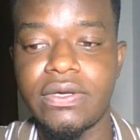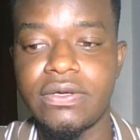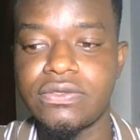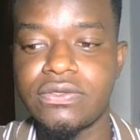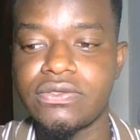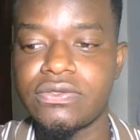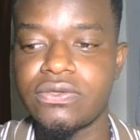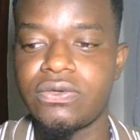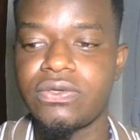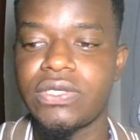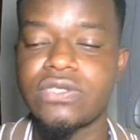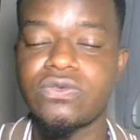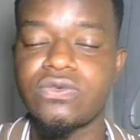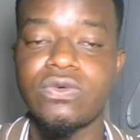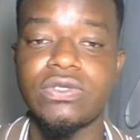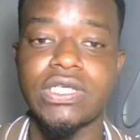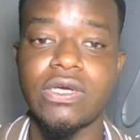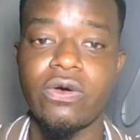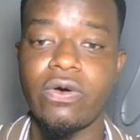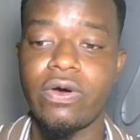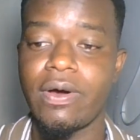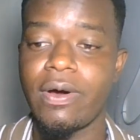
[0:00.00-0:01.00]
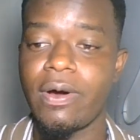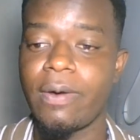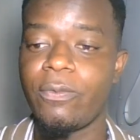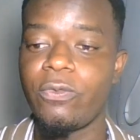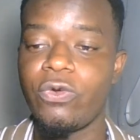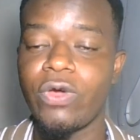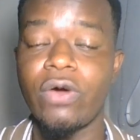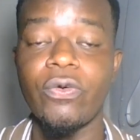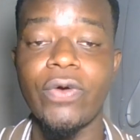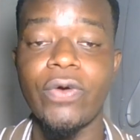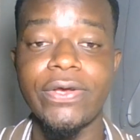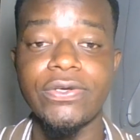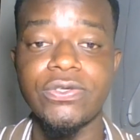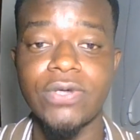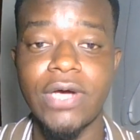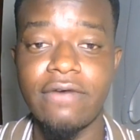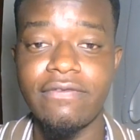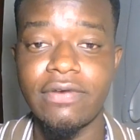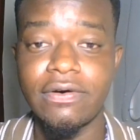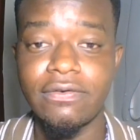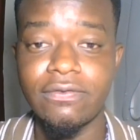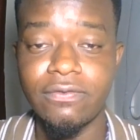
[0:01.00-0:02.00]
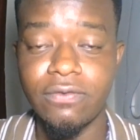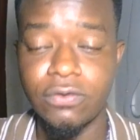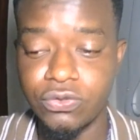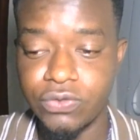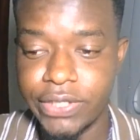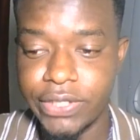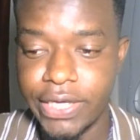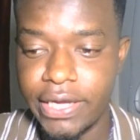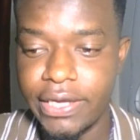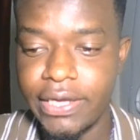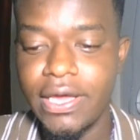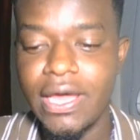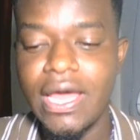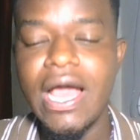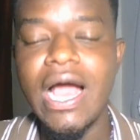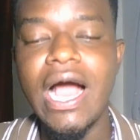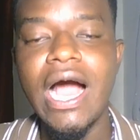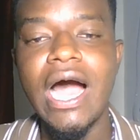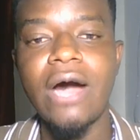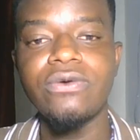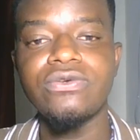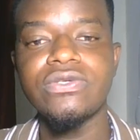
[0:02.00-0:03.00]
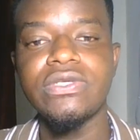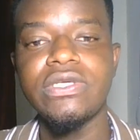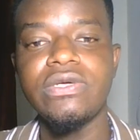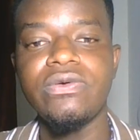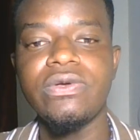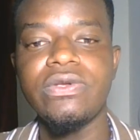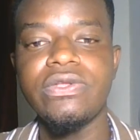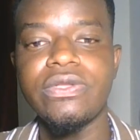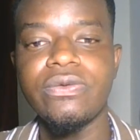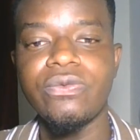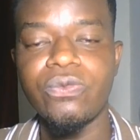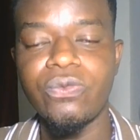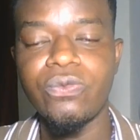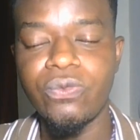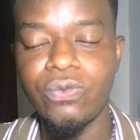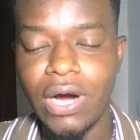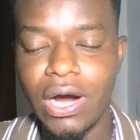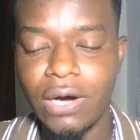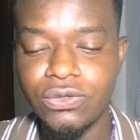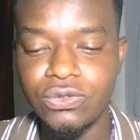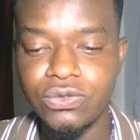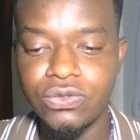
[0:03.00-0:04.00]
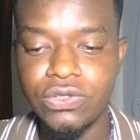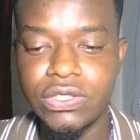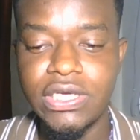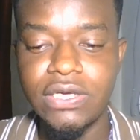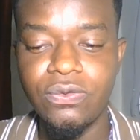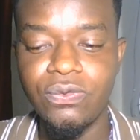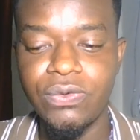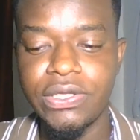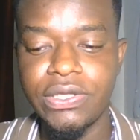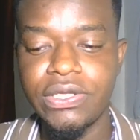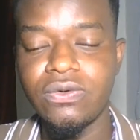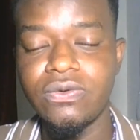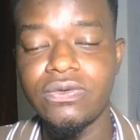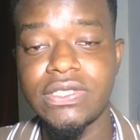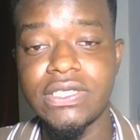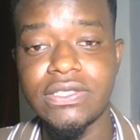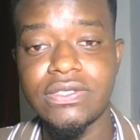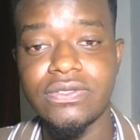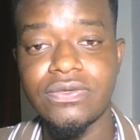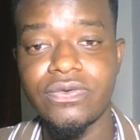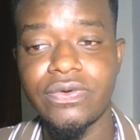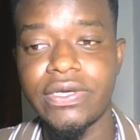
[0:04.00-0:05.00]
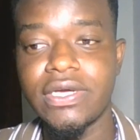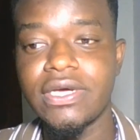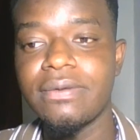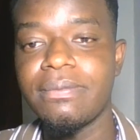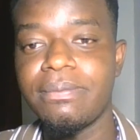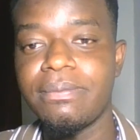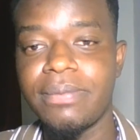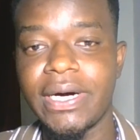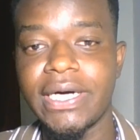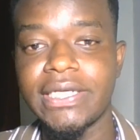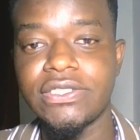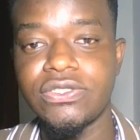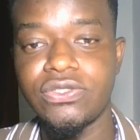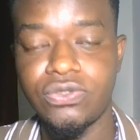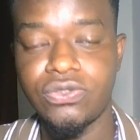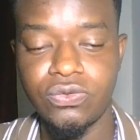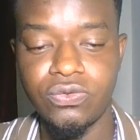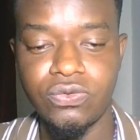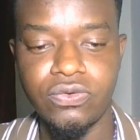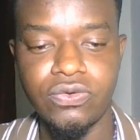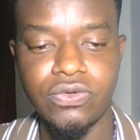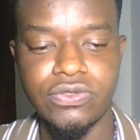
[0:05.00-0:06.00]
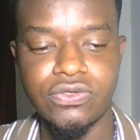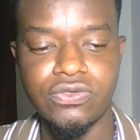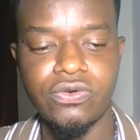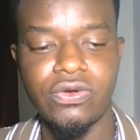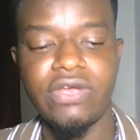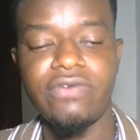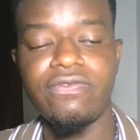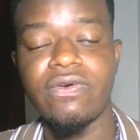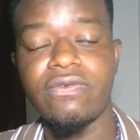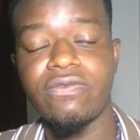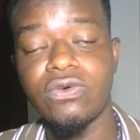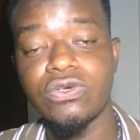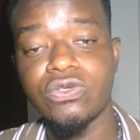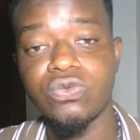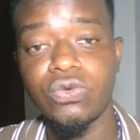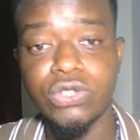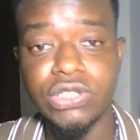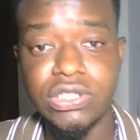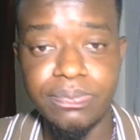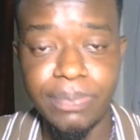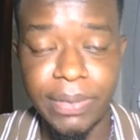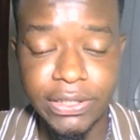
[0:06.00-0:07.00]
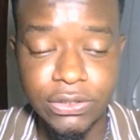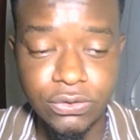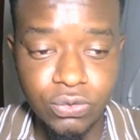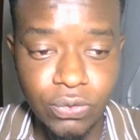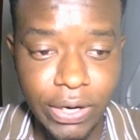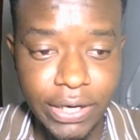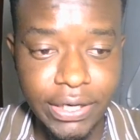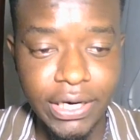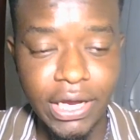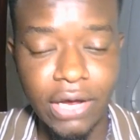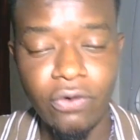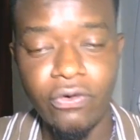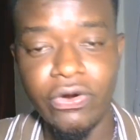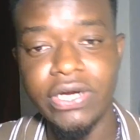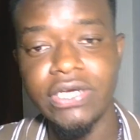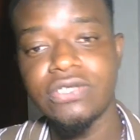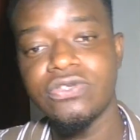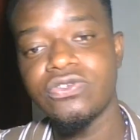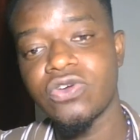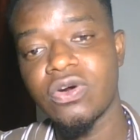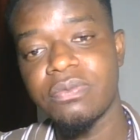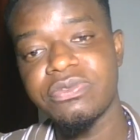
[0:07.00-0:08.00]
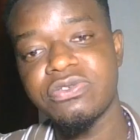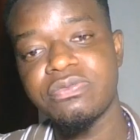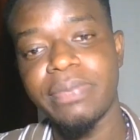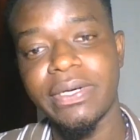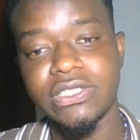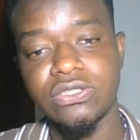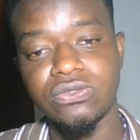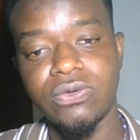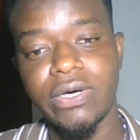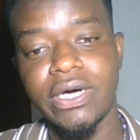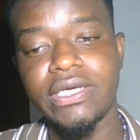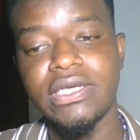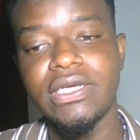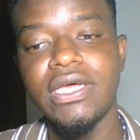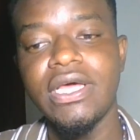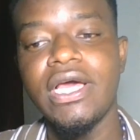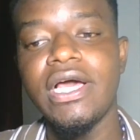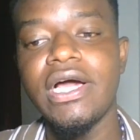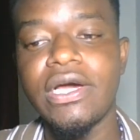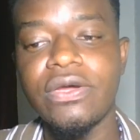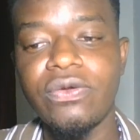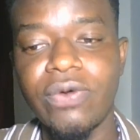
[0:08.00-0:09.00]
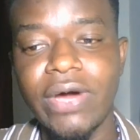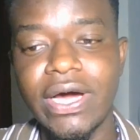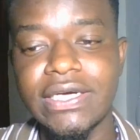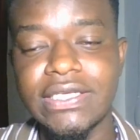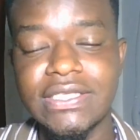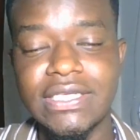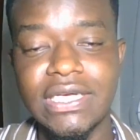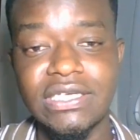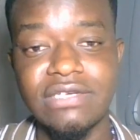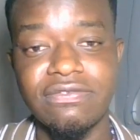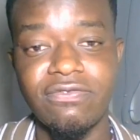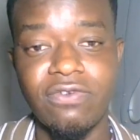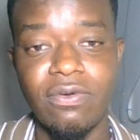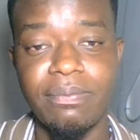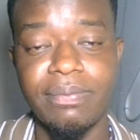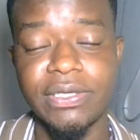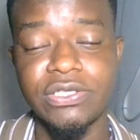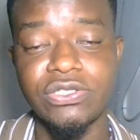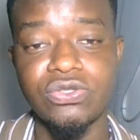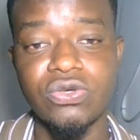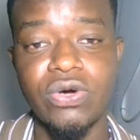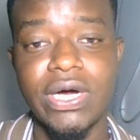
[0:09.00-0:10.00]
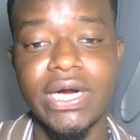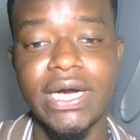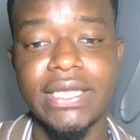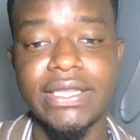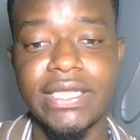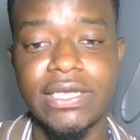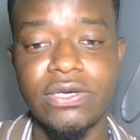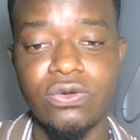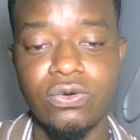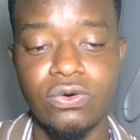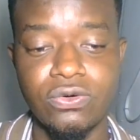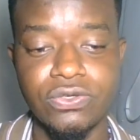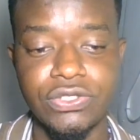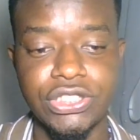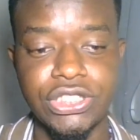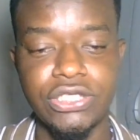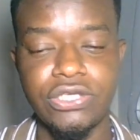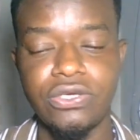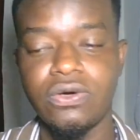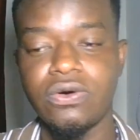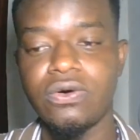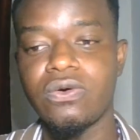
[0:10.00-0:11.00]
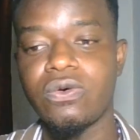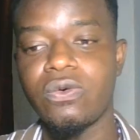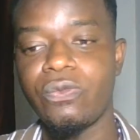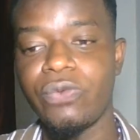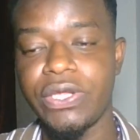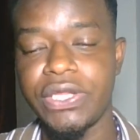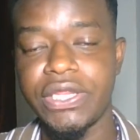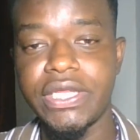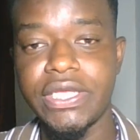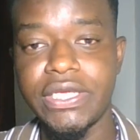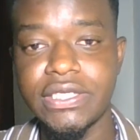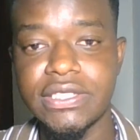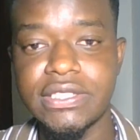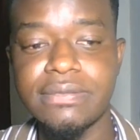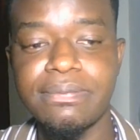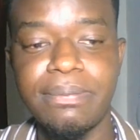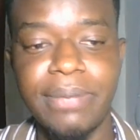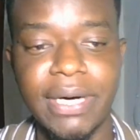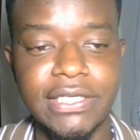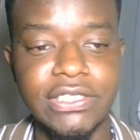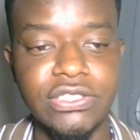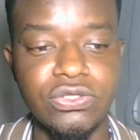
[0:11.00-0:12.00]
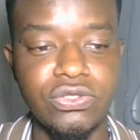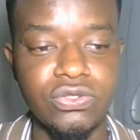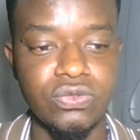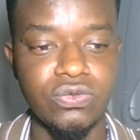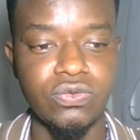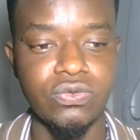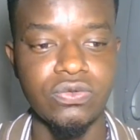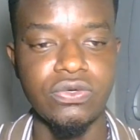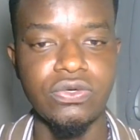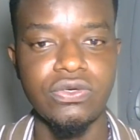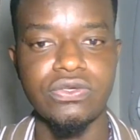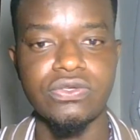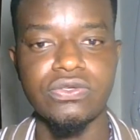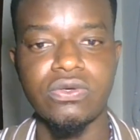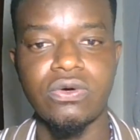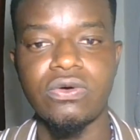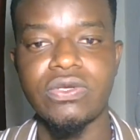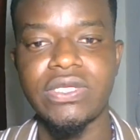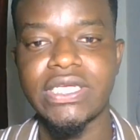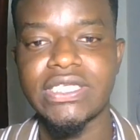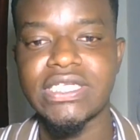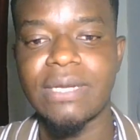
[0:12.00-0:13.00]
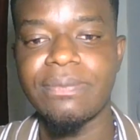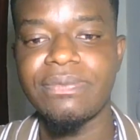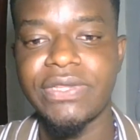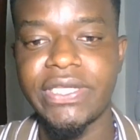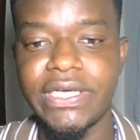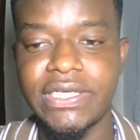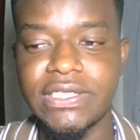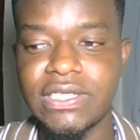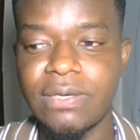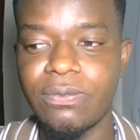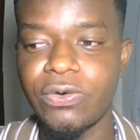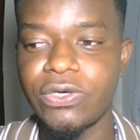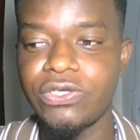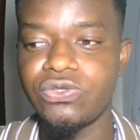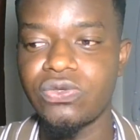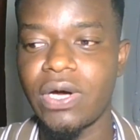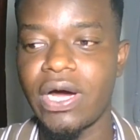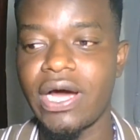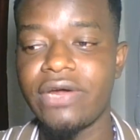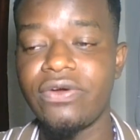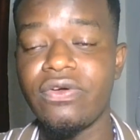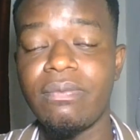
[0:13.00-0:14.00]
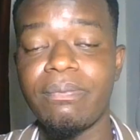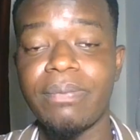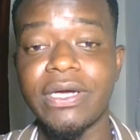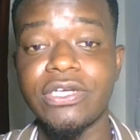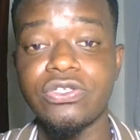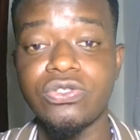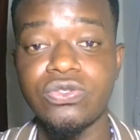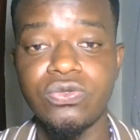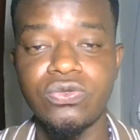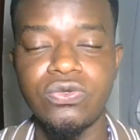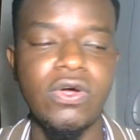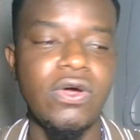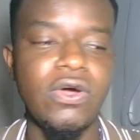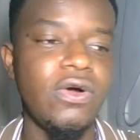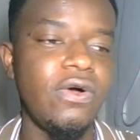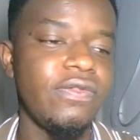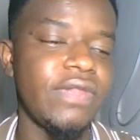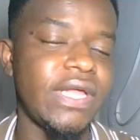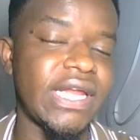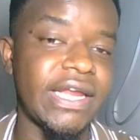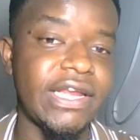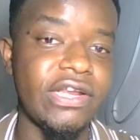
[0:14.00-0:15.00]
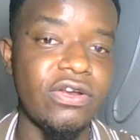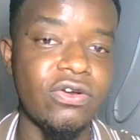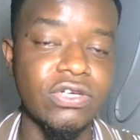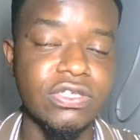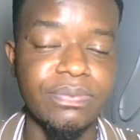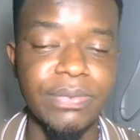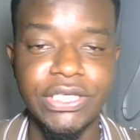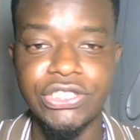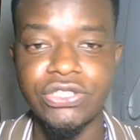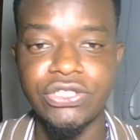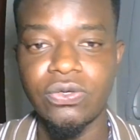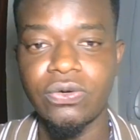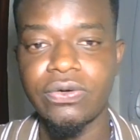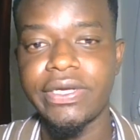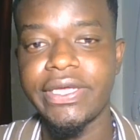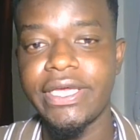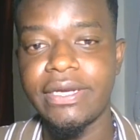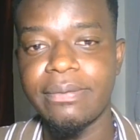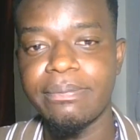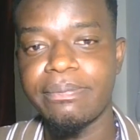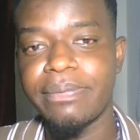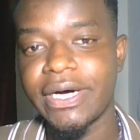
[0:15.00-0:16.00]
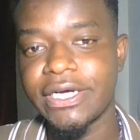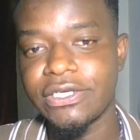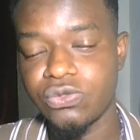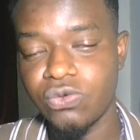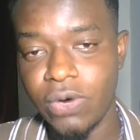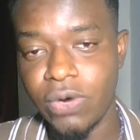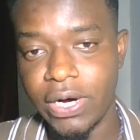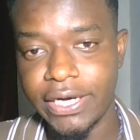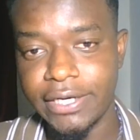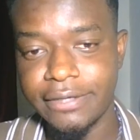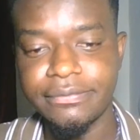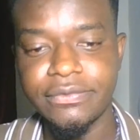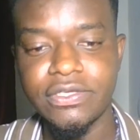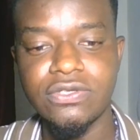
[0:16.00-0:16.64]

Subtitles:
So that's what we are going to cover for today. How to deal with the losing streak part 2. So if you've not watched part 1, I already dropped part 1. You can start from part 1 and then you continue with this part 2. So there's some things I'm going to add on part 2 that I did not mention in part 1.